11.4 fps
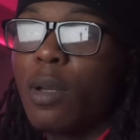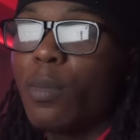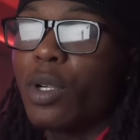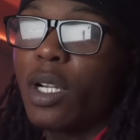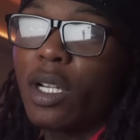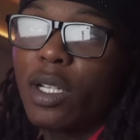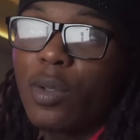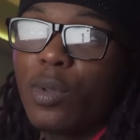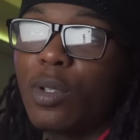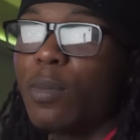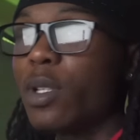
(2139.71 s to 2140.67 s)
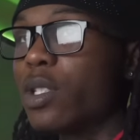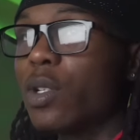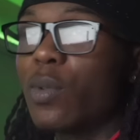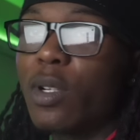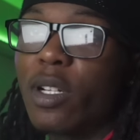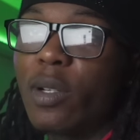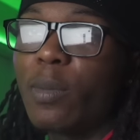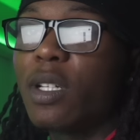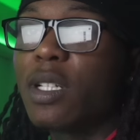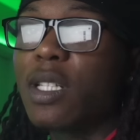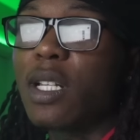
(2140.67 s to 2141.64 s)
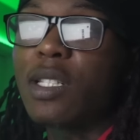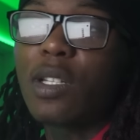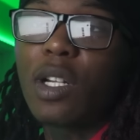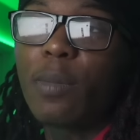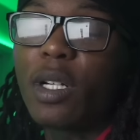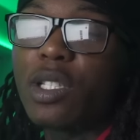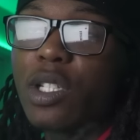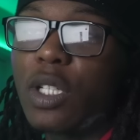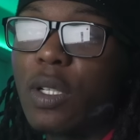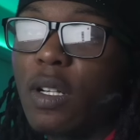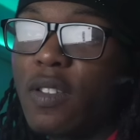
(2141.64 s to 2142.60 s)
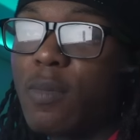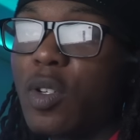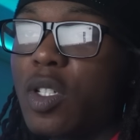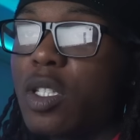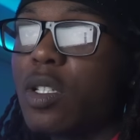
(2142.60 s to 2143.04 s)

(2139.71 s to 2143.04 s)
but I kind of want to mix it around because I started my channel off smoking.